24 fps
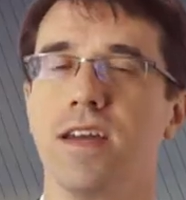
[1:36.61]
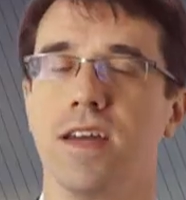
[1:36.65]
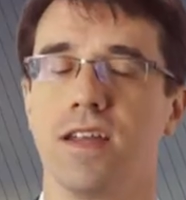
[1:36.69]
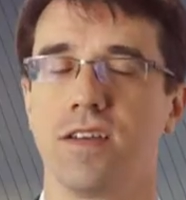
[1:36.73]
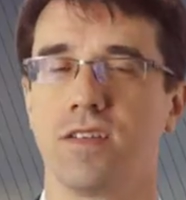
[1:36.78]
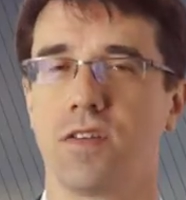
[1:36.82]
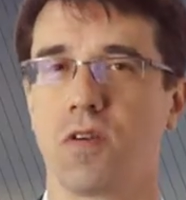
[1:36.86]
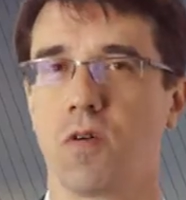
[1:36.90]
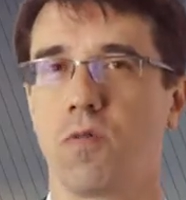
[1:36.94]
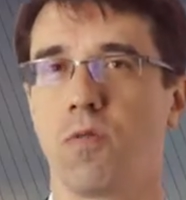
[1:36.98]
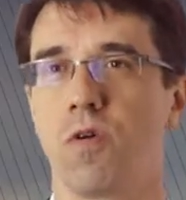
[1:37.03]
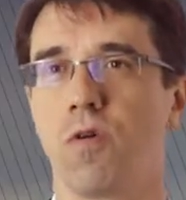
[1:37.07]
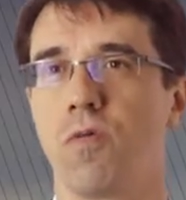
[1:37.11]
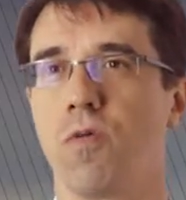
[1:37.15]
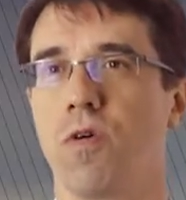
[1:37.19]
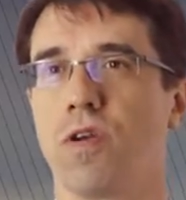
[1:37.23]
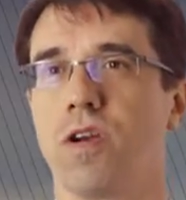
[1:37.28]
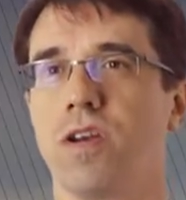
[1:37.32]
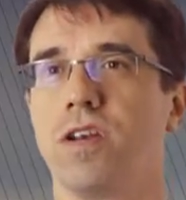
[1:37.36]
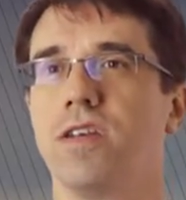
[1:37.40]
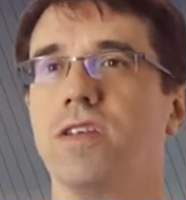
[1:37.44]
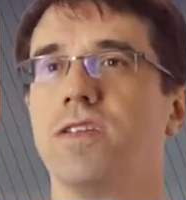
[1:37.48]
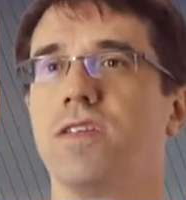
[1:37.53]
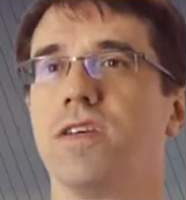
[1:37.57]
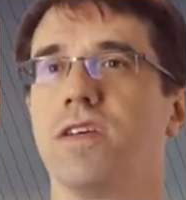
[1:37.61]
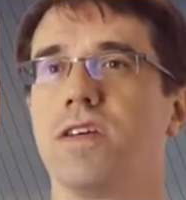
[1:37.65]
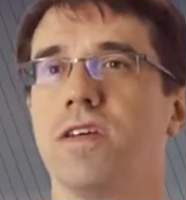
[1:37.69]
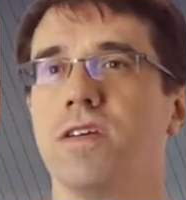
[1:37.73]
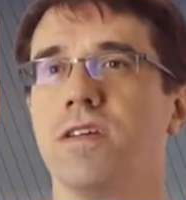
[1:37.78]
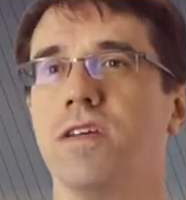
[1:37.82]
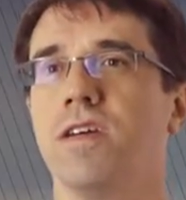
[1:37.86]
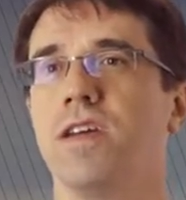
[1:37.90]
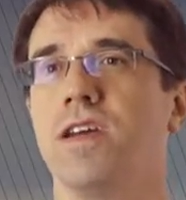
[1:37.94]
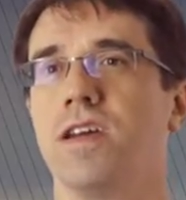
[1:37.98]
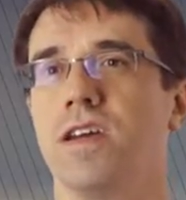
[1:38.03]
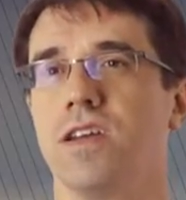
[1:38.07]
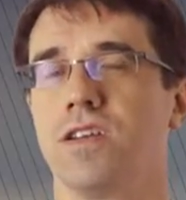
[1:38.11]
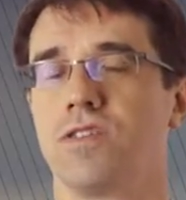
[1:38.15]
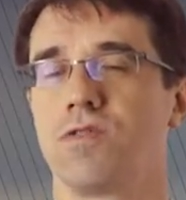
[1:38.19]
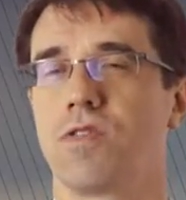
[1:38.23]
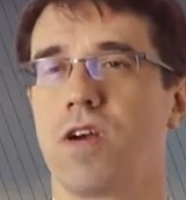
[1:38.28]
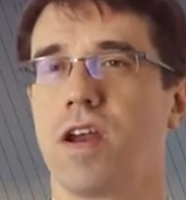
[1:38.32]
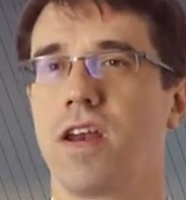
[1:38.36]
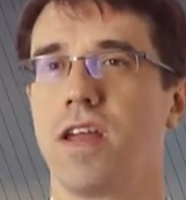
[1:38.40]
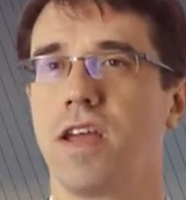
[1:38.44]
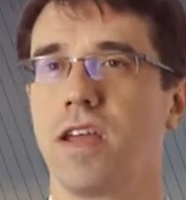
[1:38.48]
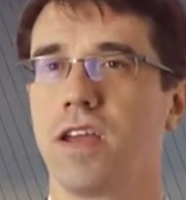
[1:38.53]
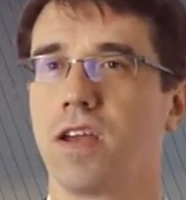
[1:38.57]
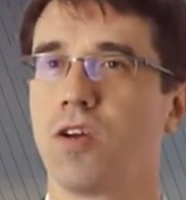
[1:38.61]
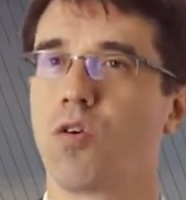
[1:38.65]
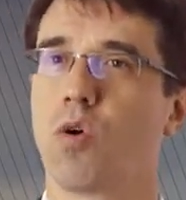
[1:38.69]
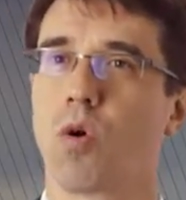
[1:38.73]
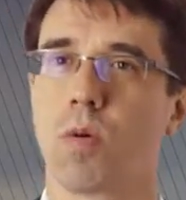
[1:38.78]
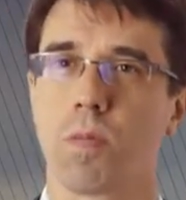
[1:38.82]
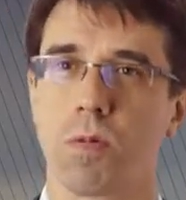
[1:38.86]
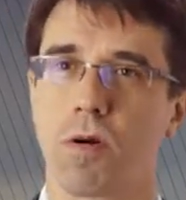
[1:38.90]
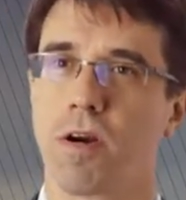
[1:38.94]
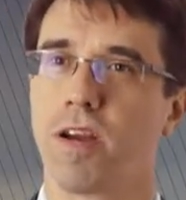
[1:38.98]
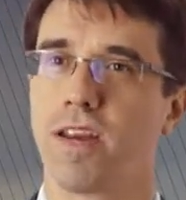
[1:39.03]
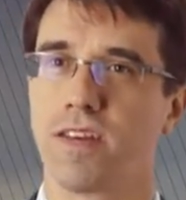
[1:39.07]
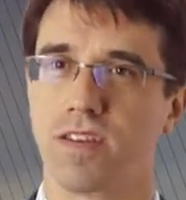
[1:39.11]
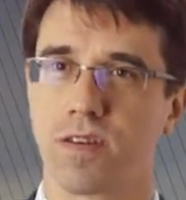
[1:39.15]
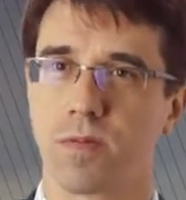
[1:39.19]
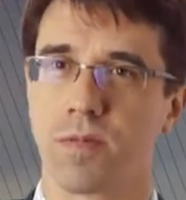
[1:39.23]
and so we wanted to try to incorporate